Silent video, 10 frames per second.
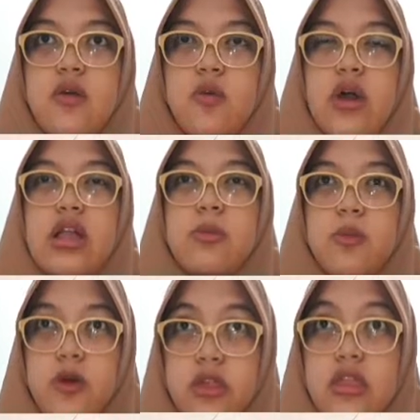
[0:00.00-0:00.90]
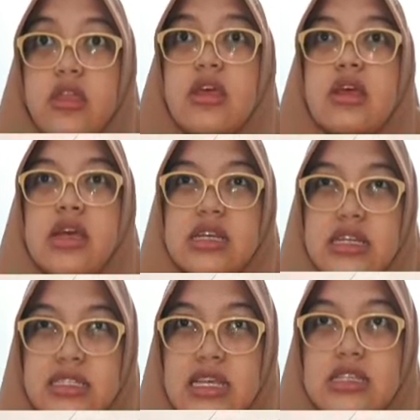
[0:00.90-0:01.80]
while both
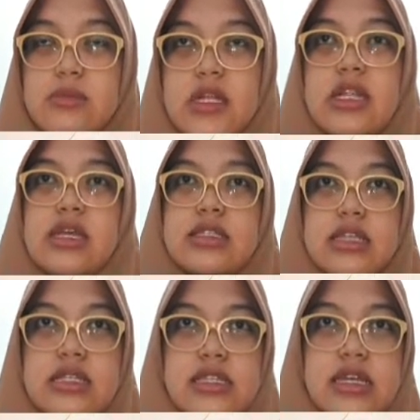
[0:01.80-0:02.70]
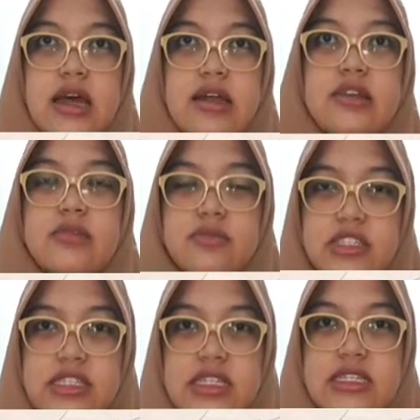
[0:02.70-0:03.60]
assessment and testing are
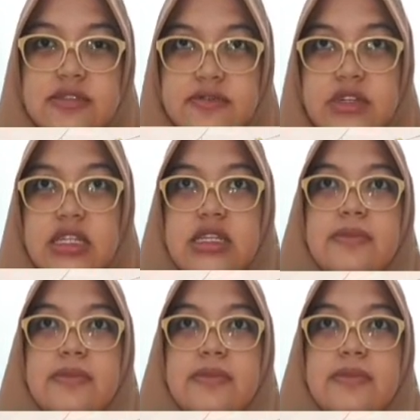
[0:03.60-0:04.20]
completely different.